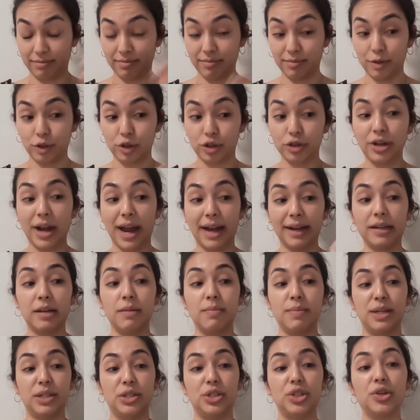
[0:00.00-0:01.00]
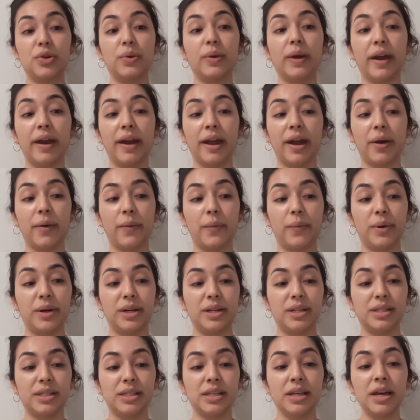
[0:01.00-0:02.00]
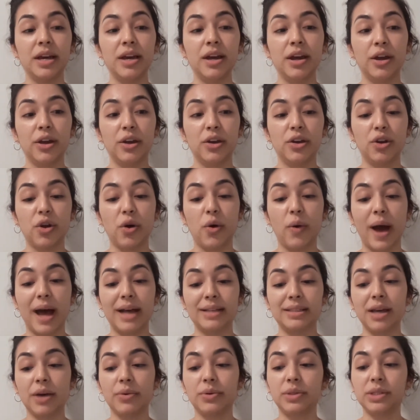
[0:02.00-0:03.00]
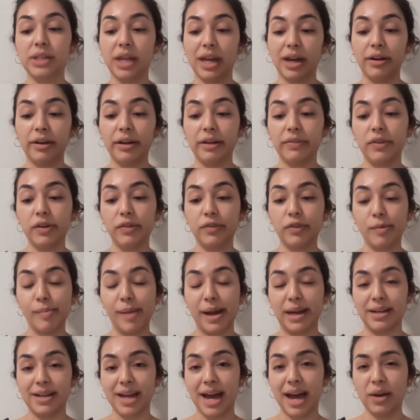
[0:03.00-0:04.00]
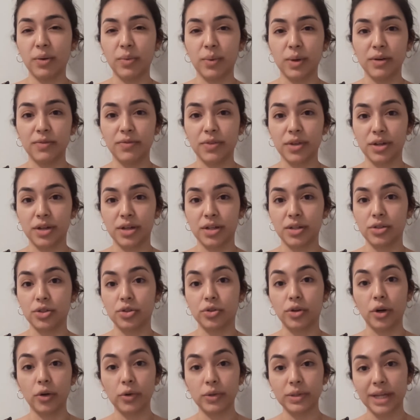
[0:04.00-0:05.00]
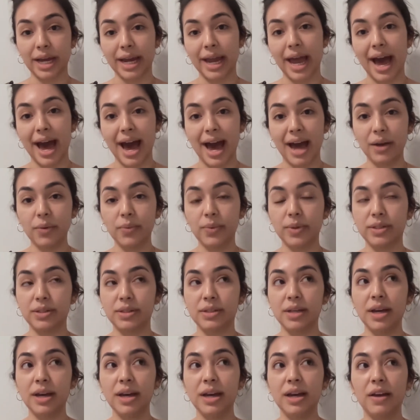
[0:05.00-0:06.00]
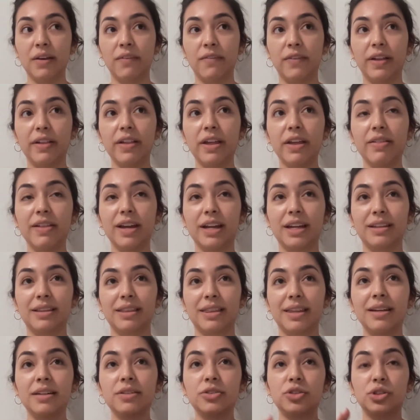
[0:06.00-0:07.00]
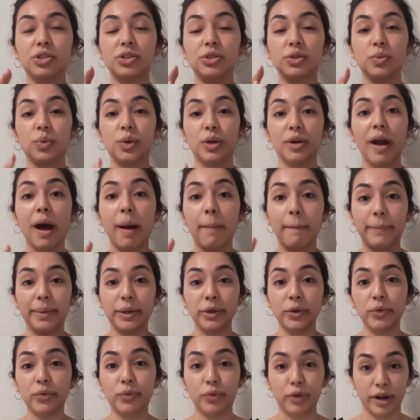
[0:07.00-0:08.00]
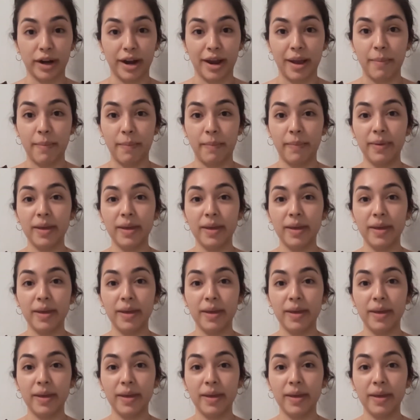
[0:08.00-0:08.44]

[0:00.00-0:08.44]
to it was, as I was caregiving for my dad, one of the struggles I had was feeling like things just were not built for him.